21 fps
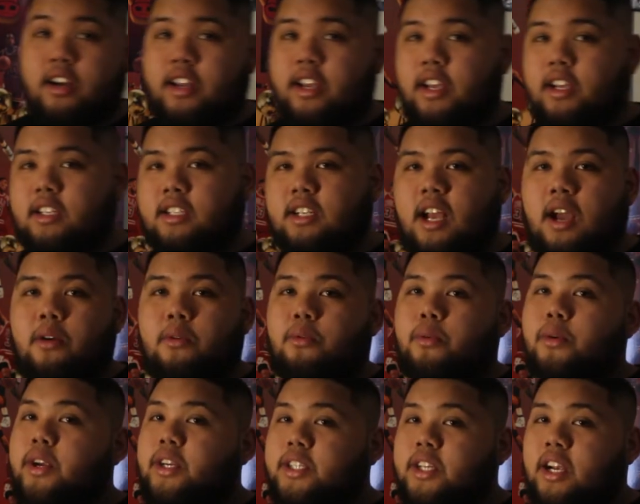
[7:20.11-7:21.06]
kicks. I
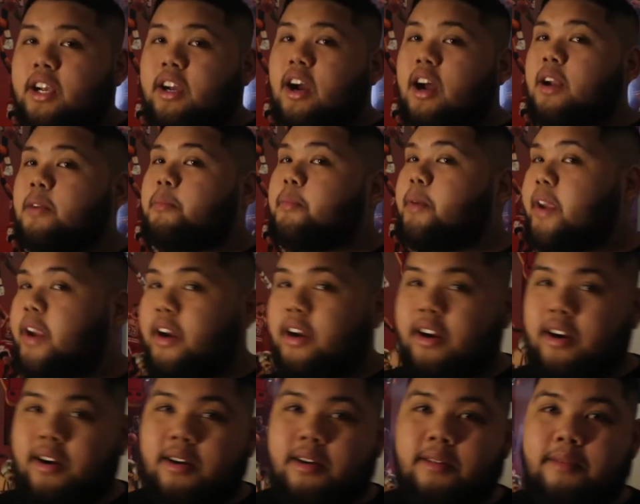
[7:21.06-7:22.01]
wish I got a
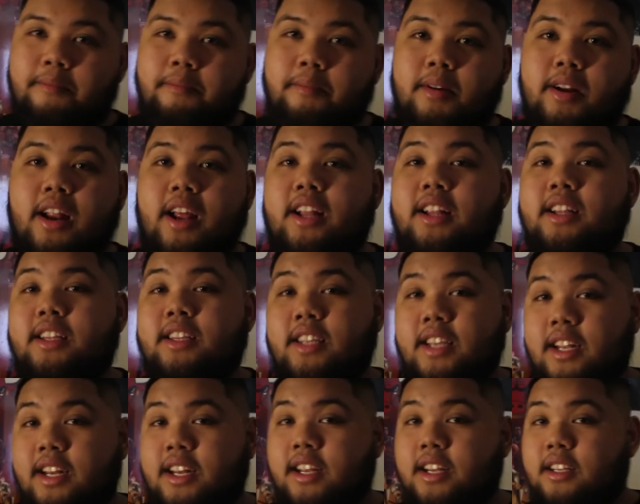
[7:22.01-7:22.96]
pair, but I
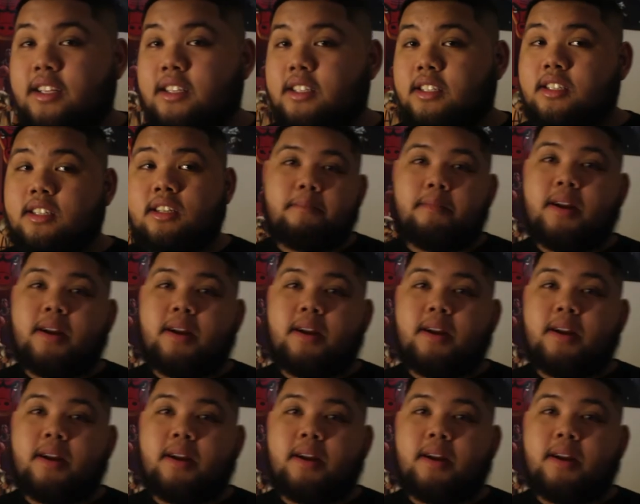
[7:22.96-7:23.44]
didn't.